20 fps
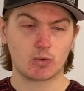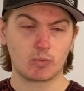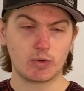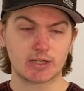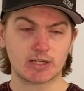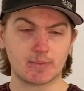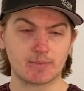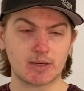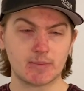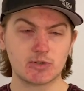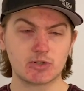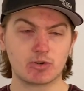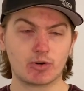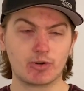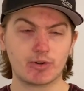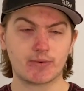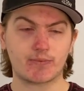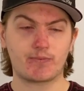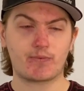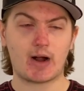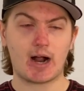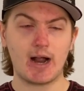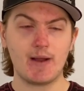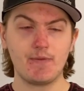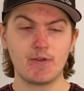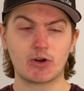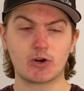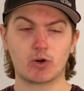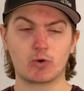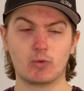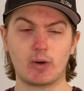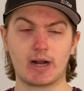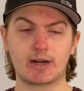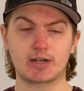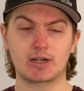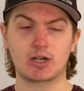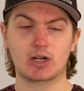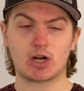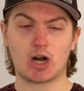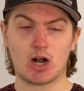we sometimes struggle to find the correct
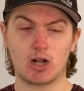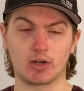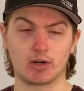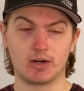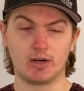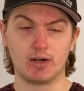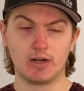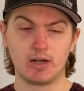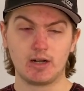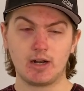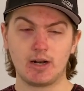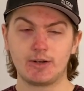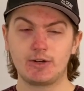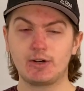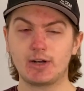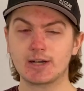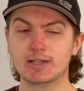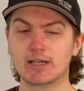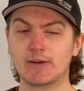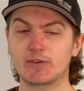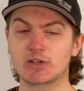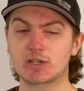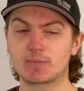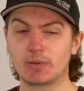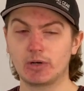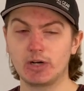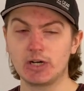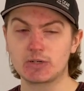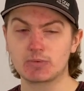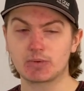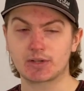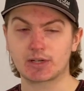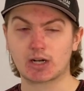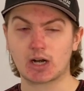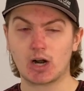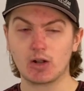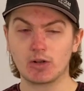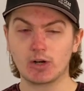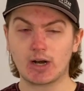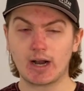color. Do you guys have experience with
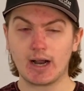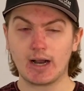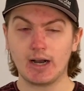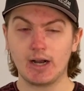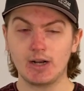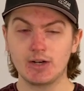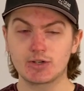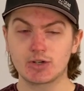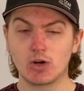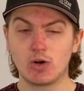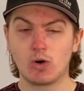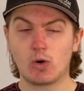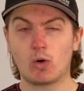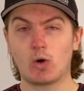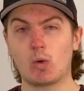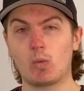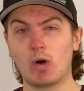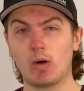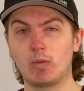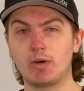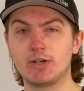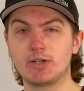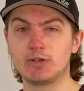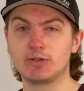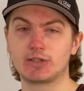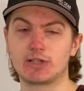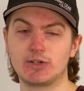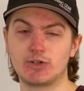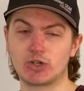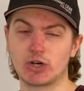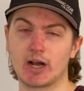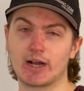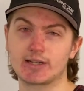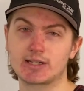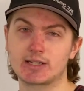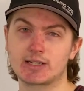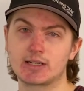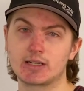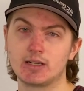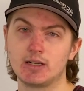color guides, or what would you
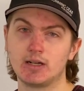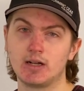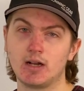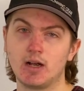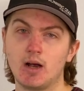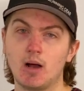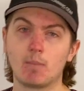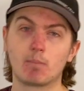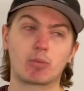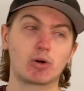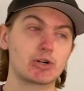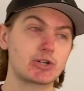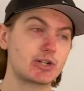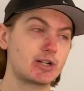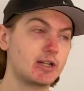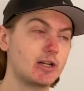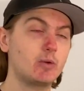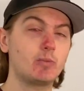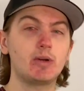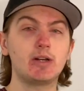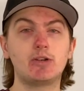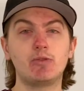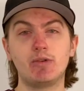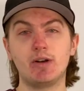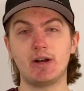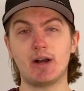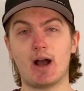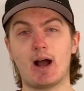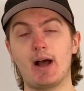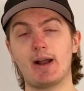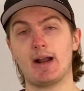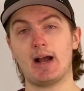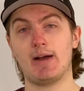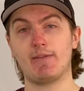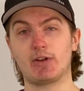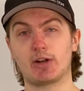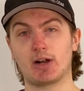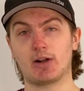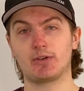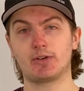suggest? Personally, we do not have a
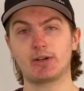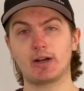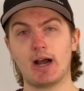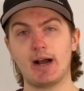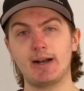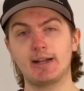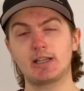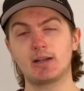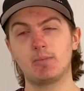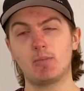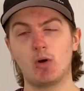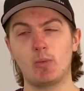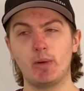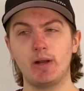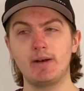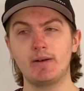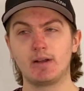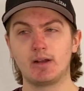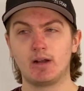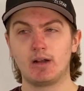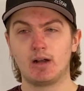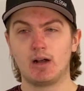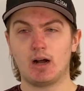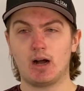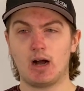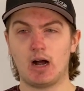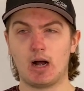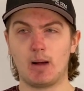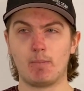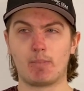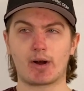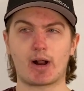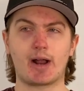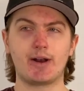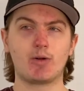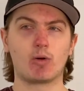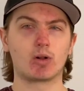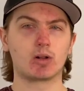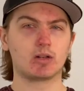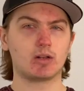color guide at the moment, but I
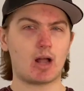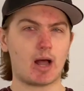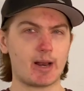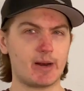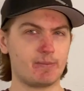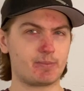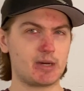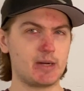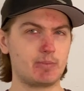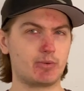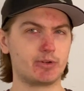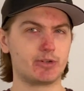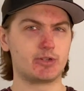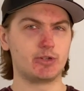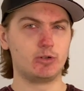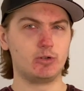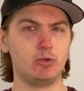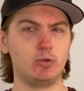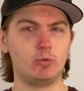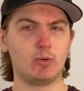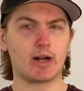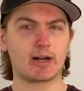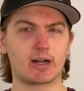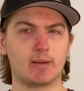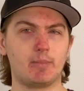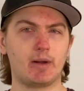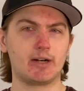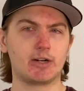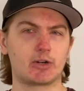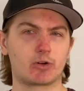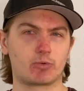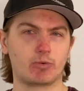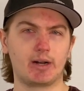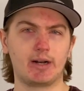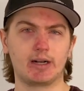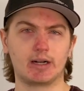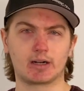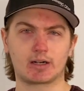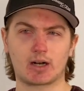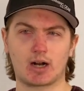know a lot of people do recommend
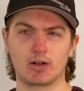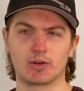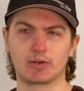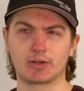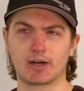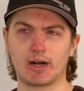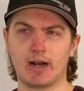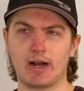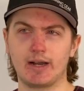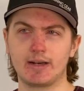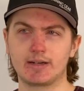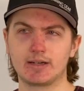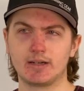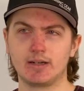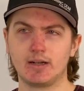creating a color guide.